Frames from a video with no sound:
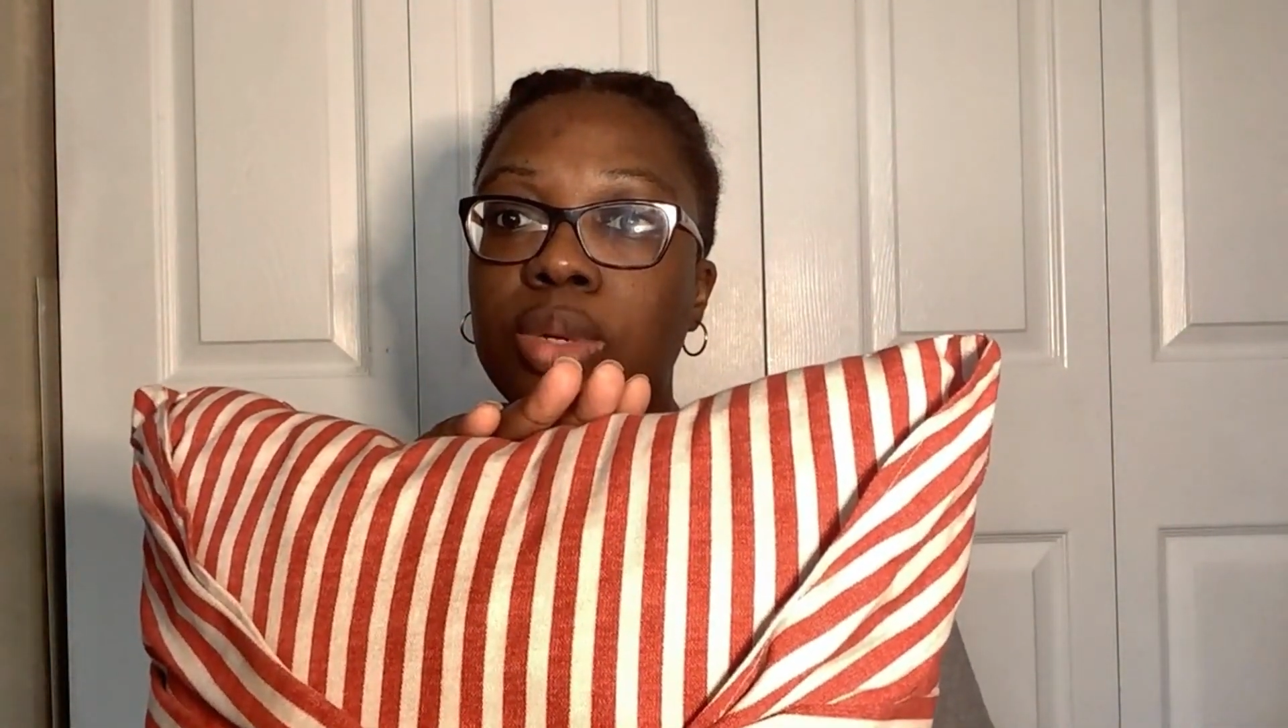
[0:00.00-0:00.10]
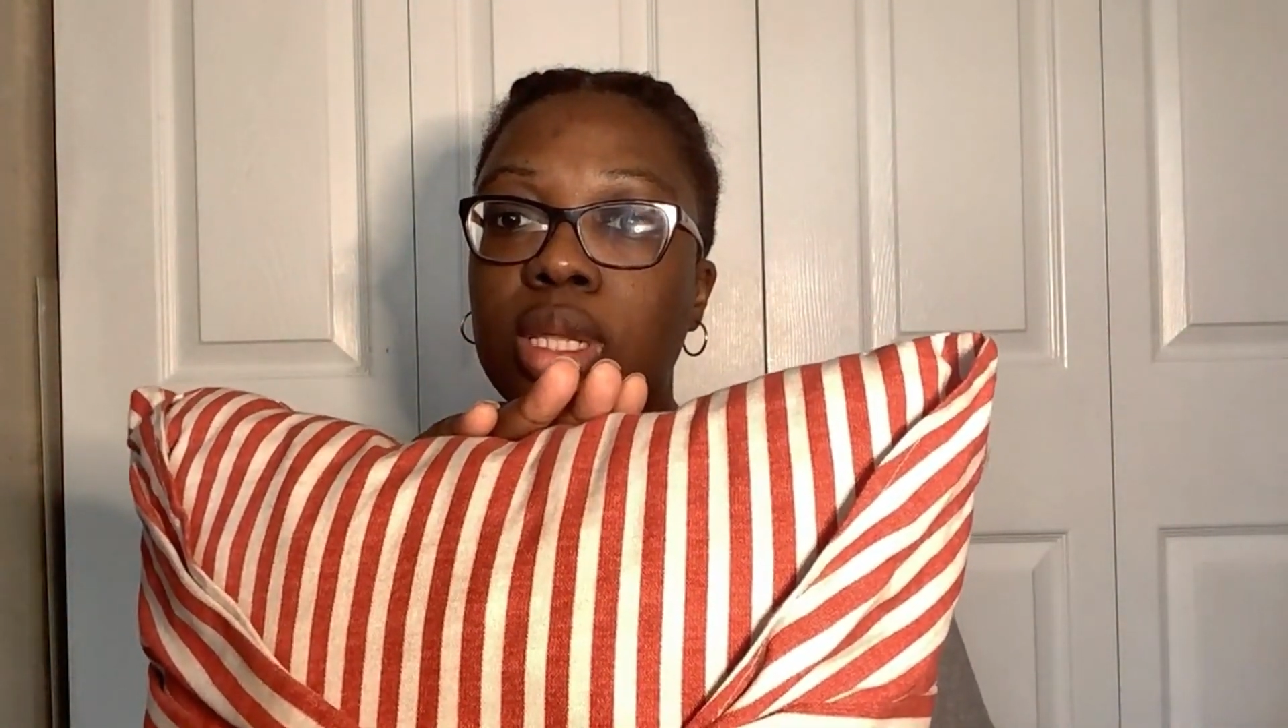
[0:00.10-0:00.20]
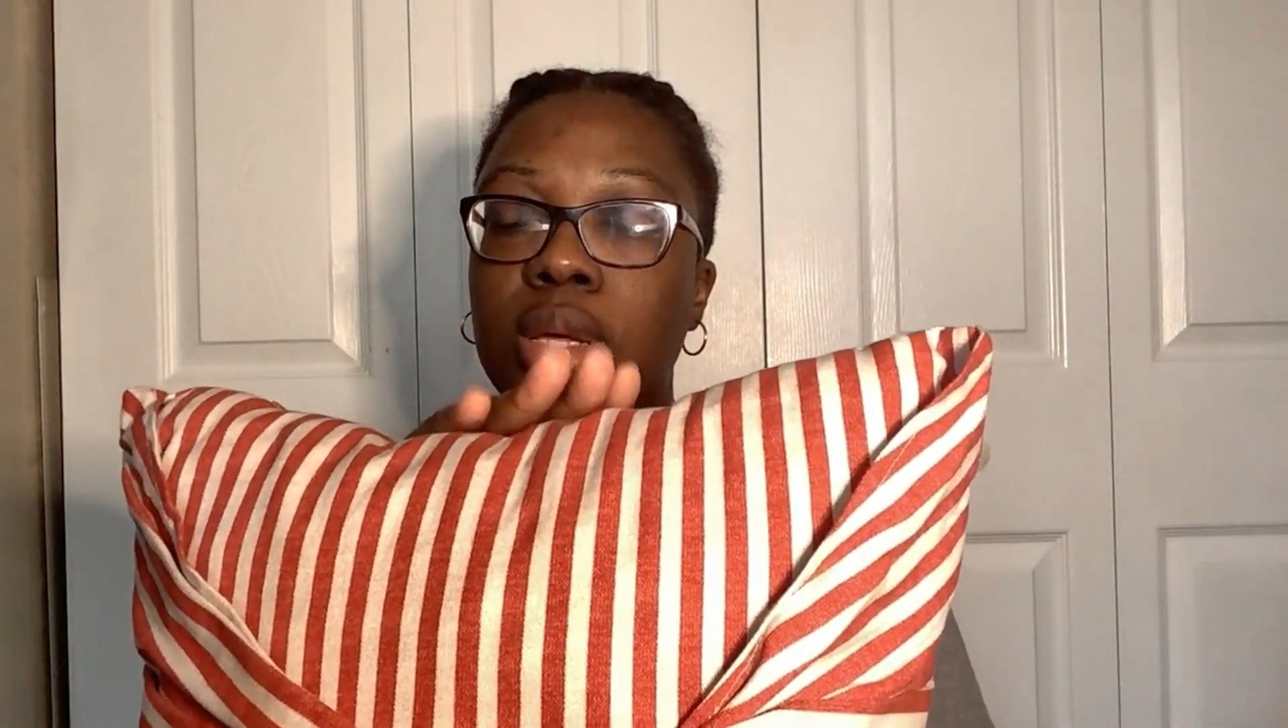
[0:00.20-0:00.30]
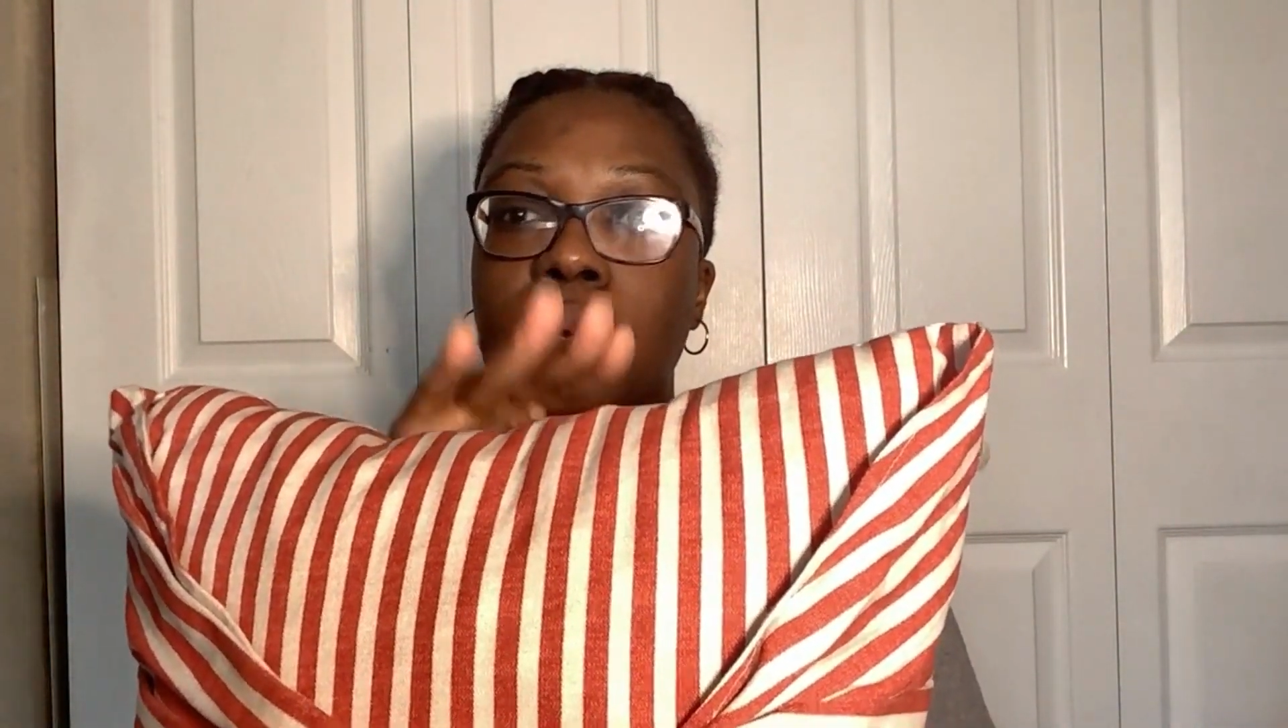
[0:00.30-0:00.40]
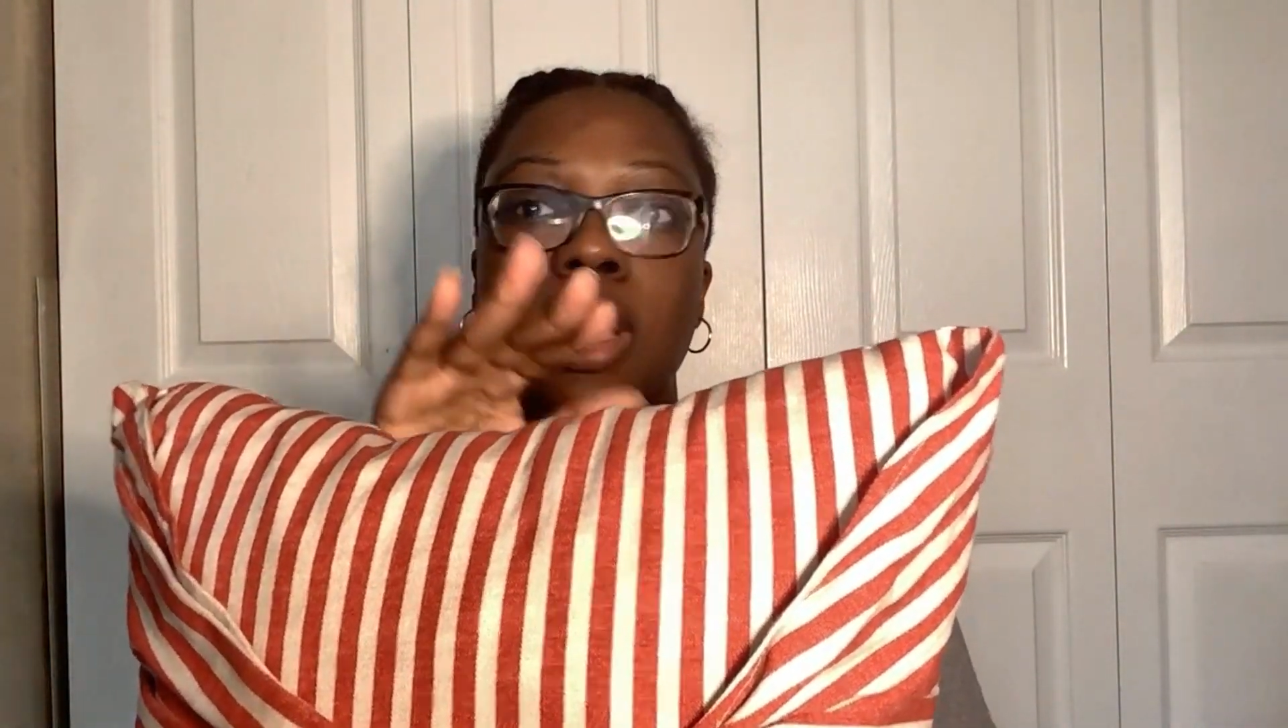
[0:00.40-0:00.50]

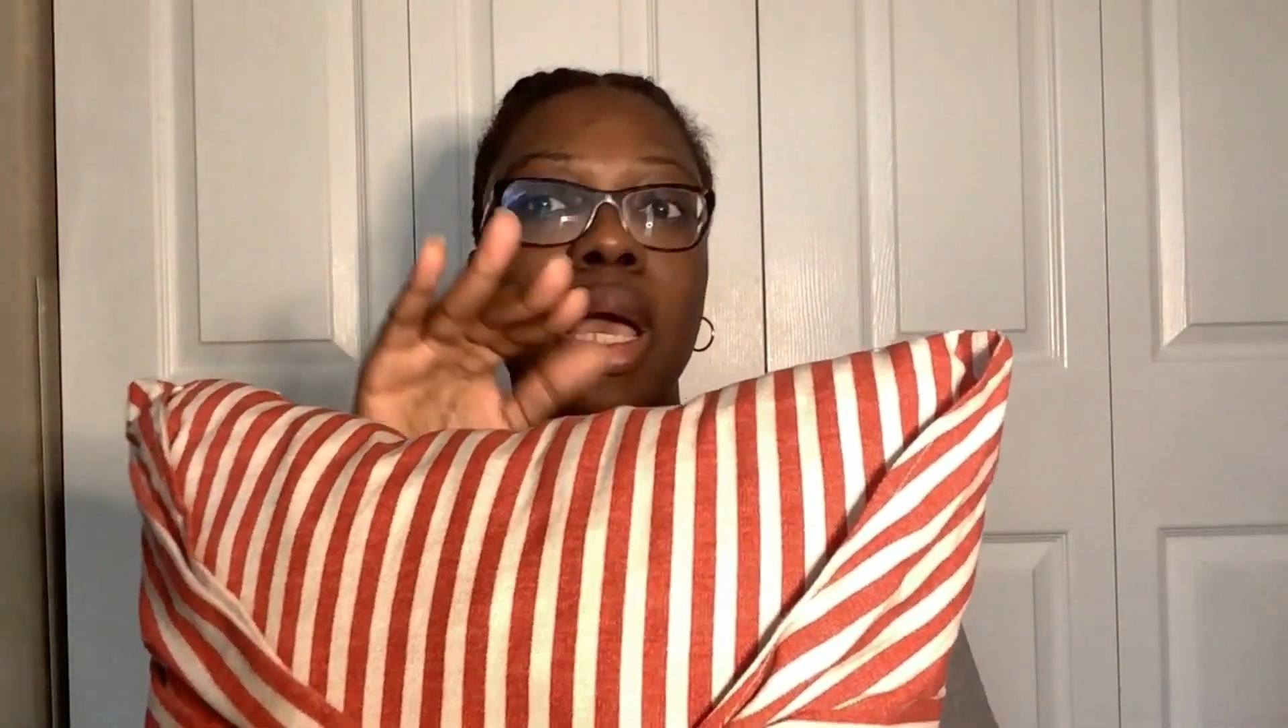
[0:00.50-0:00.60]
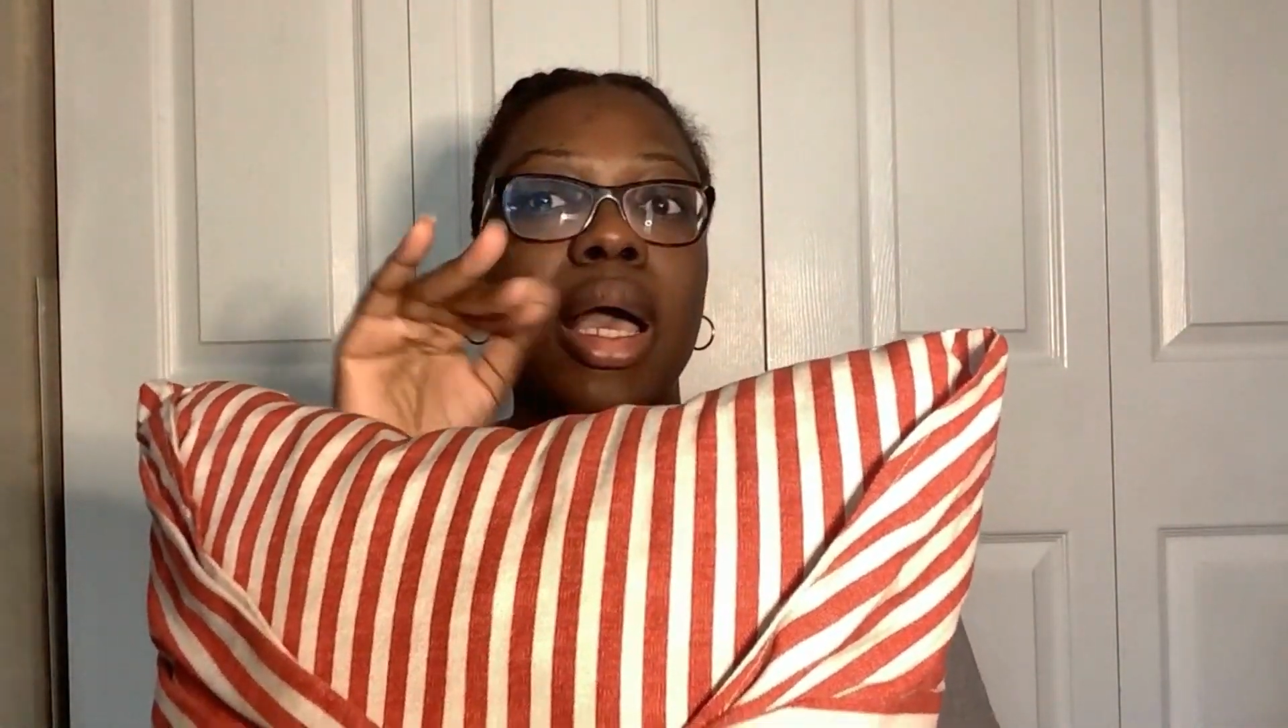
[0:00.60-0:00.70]
pillow.